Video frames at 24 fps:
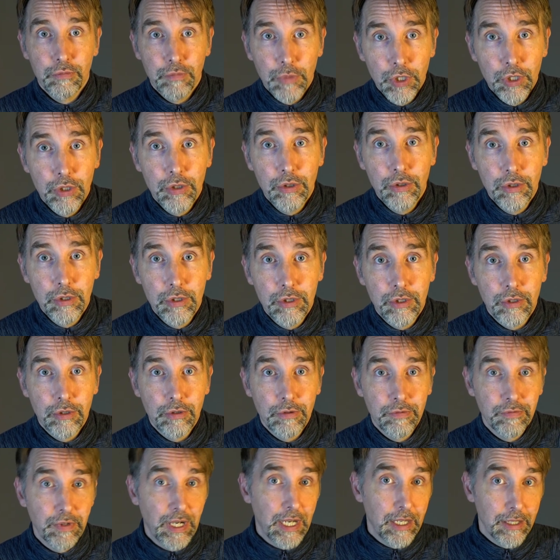mood,
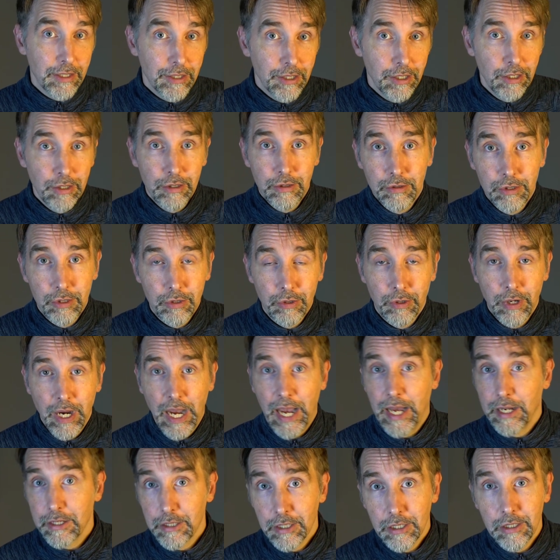your values, your
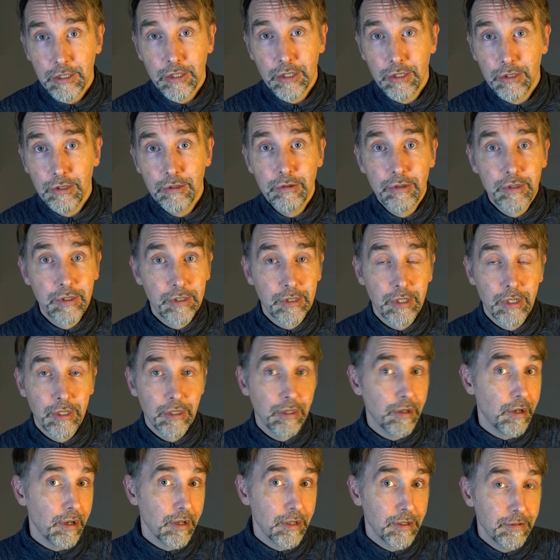attitudes to
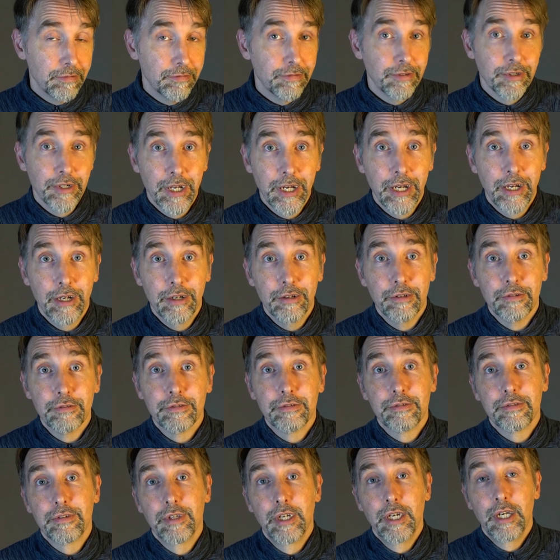life and
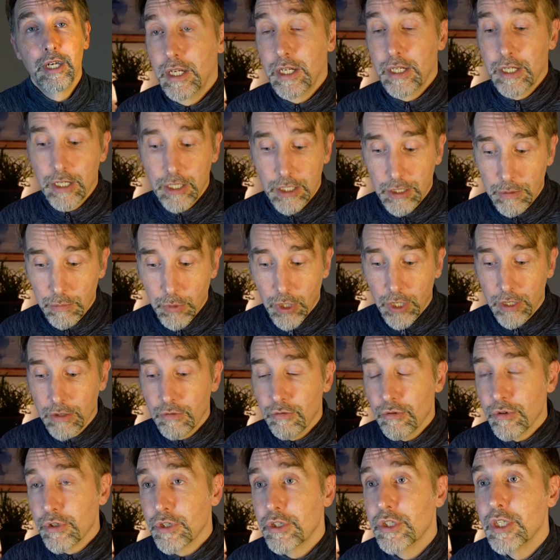health, and you
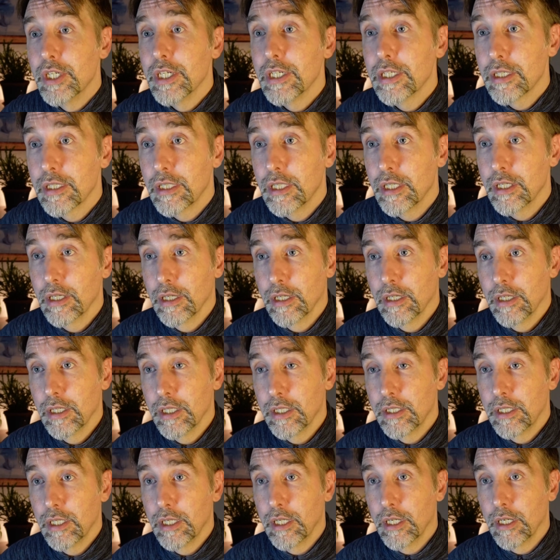might resist the
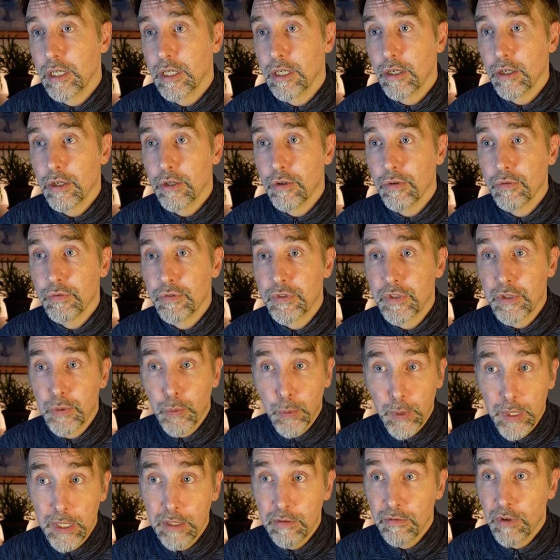idea of
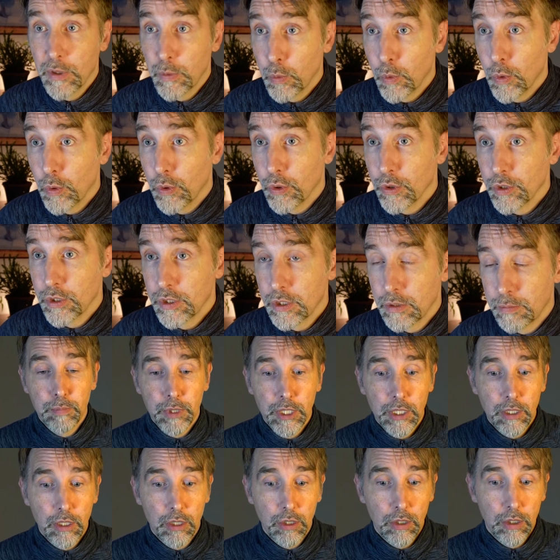sweet rewards
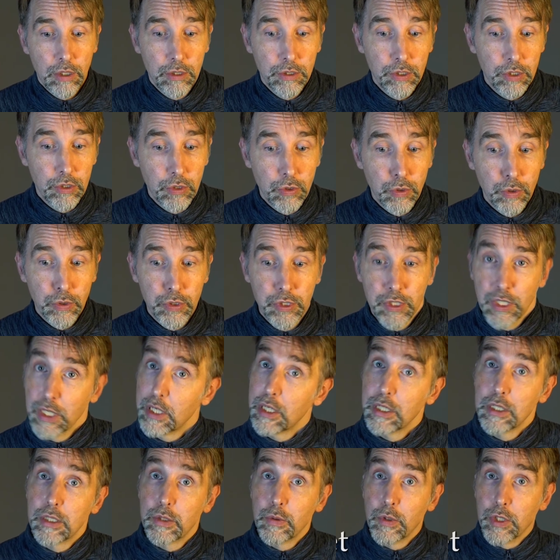because you're
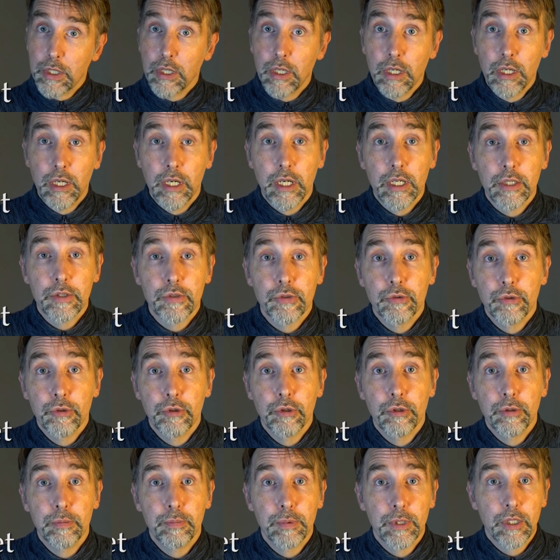sticking to a diet
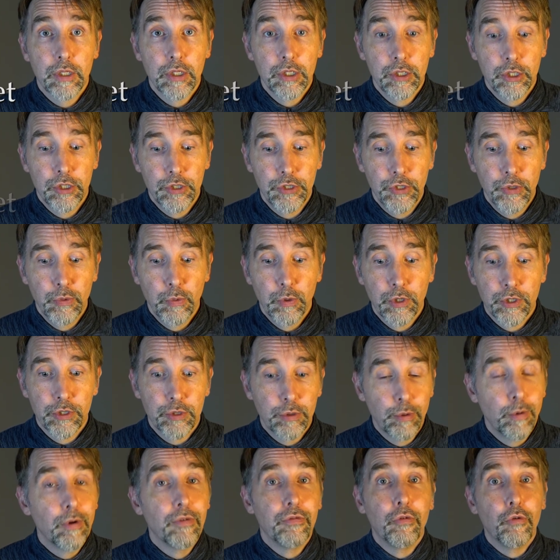or because you want
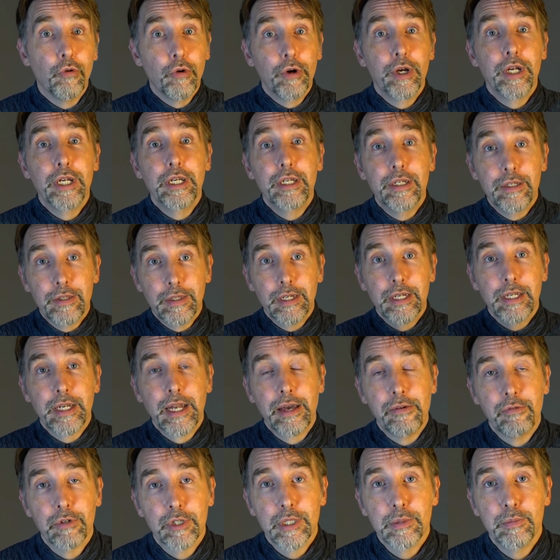to avoid the
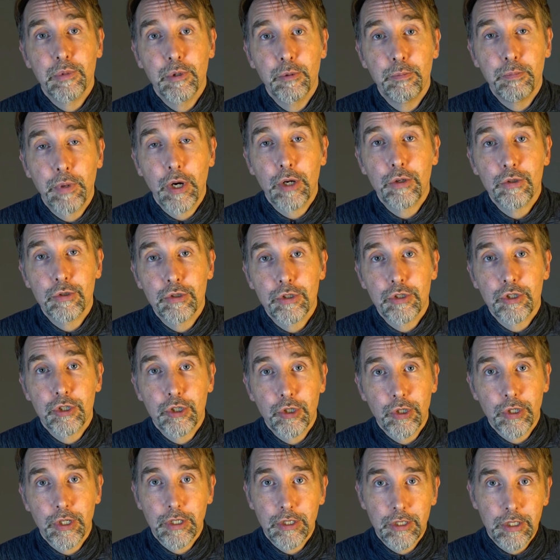inevitable post
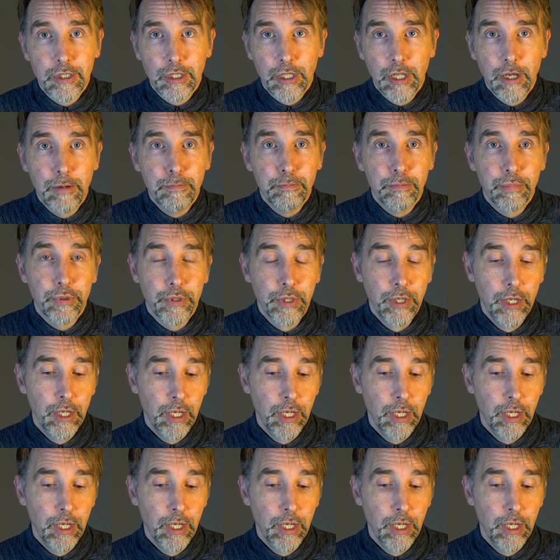sugar slump,